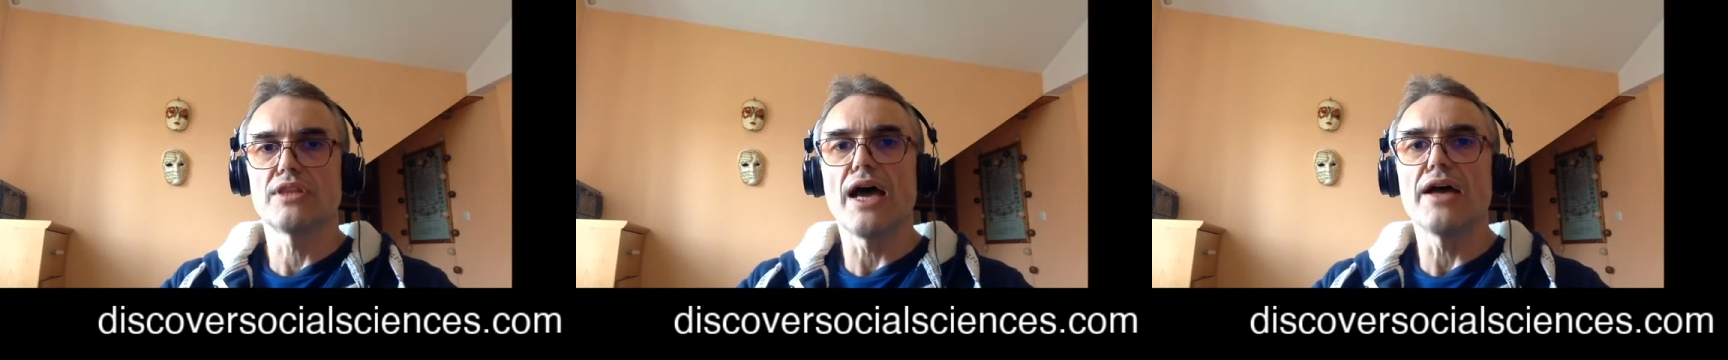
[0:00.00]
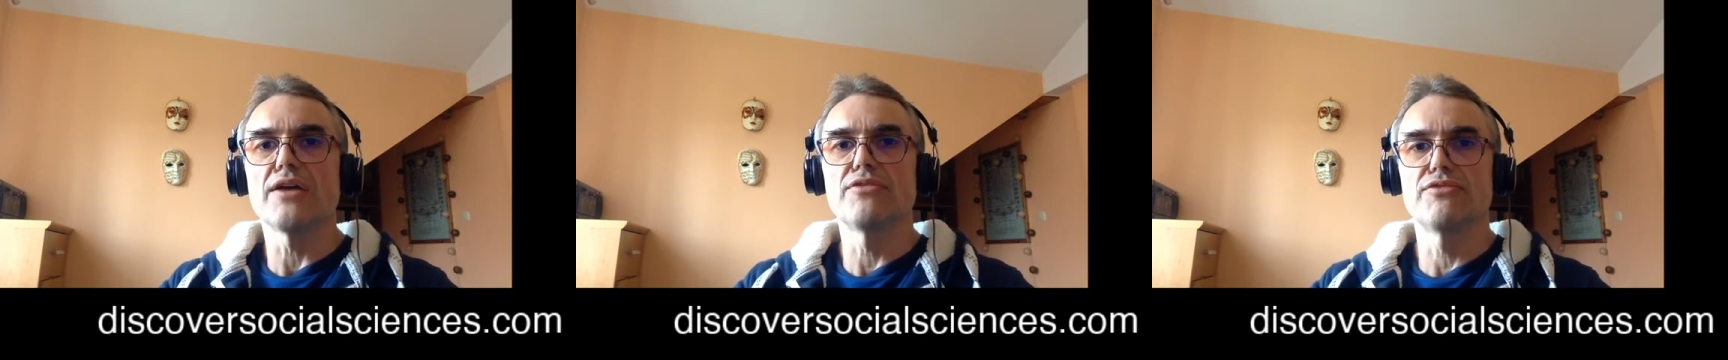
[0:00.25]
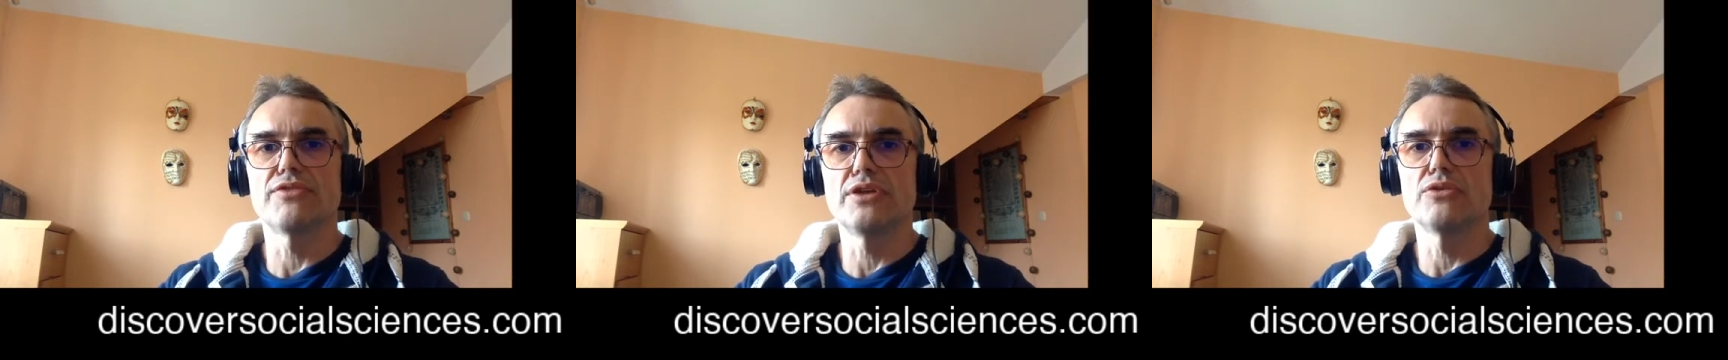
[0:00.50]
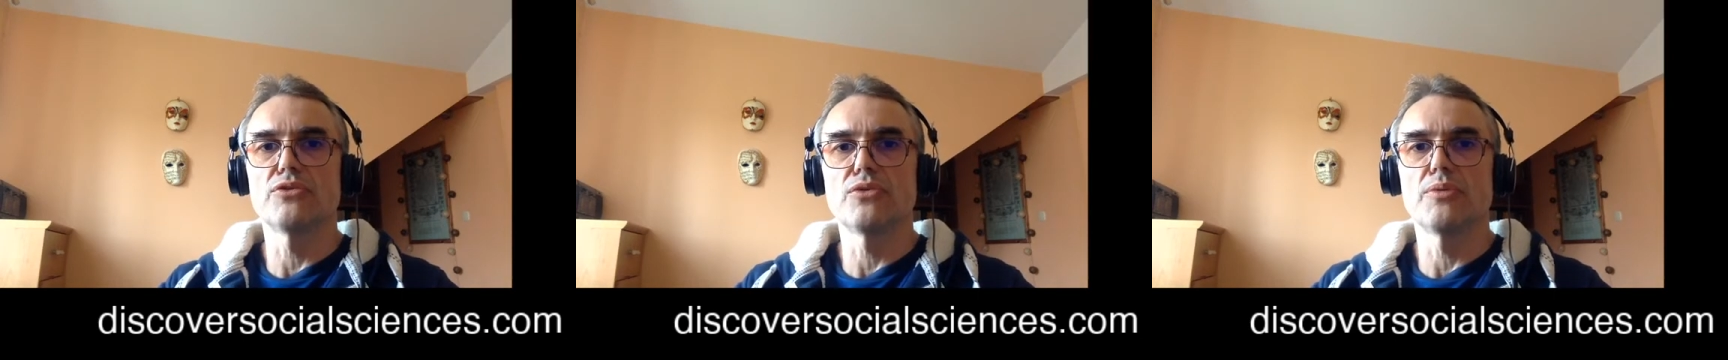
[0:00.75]
dive
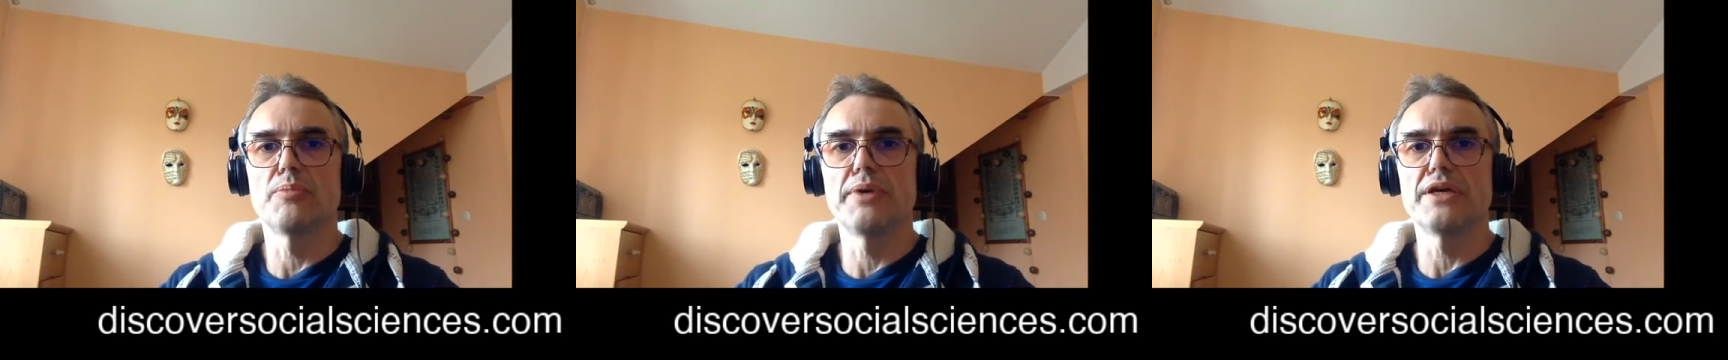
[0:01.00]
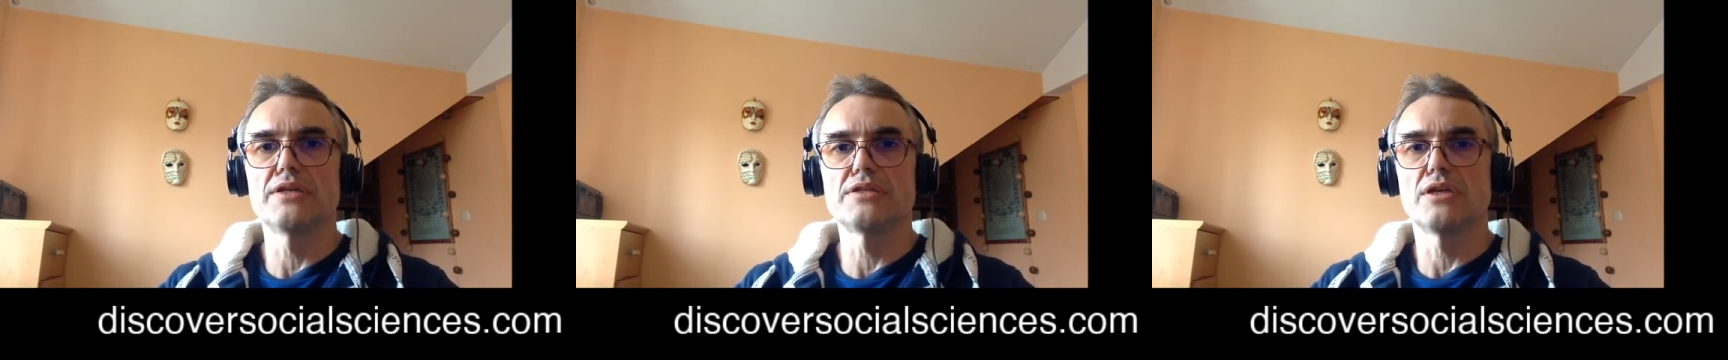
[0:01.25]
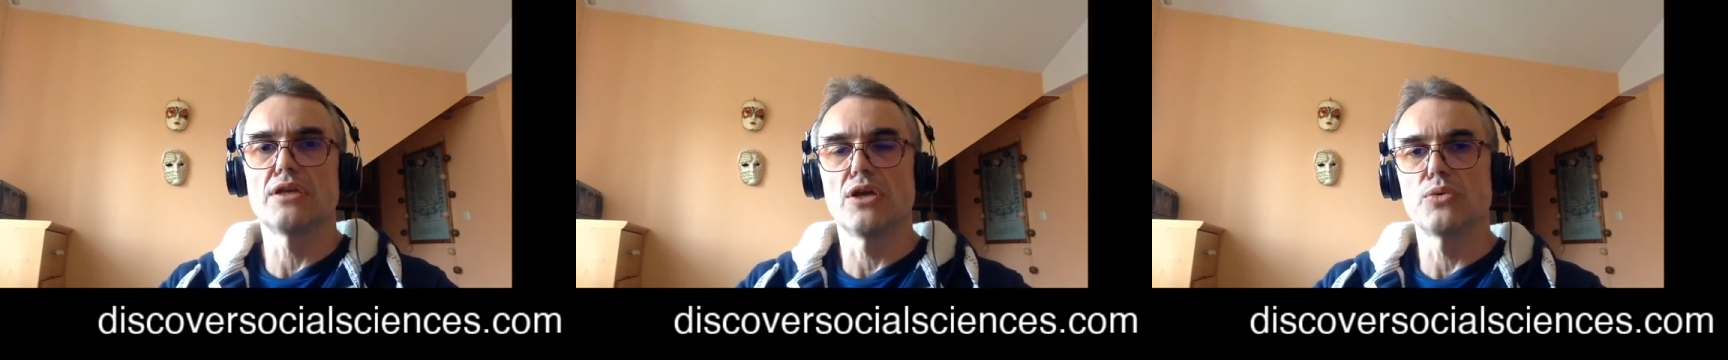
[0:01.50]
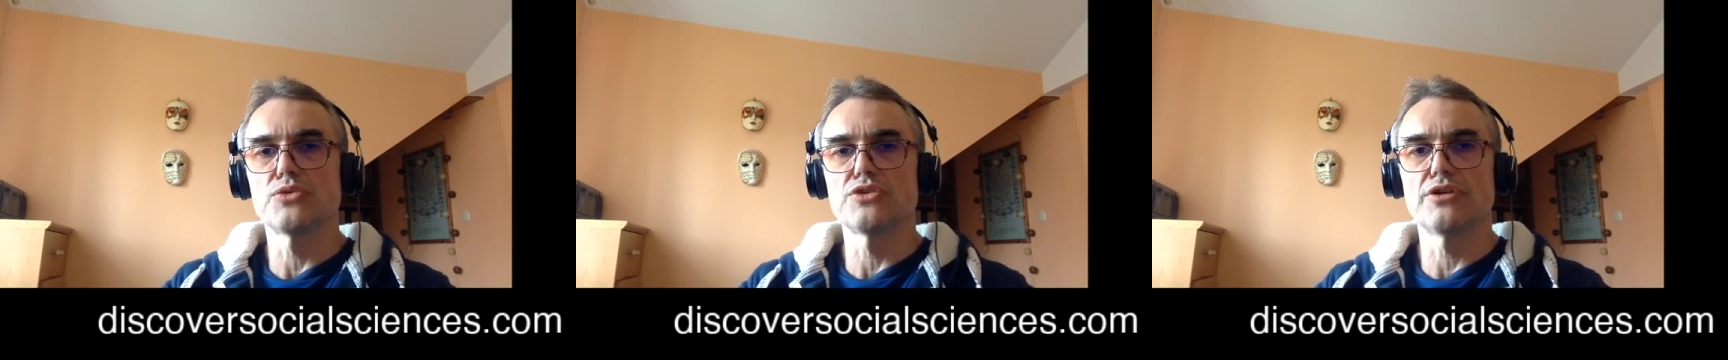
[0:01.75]
into the basic
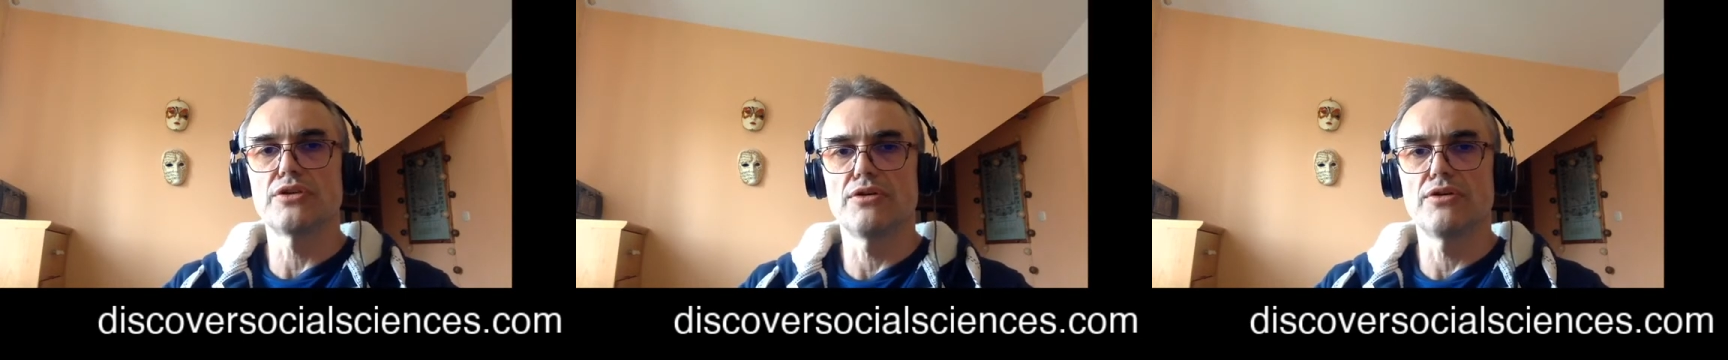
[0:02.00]
logic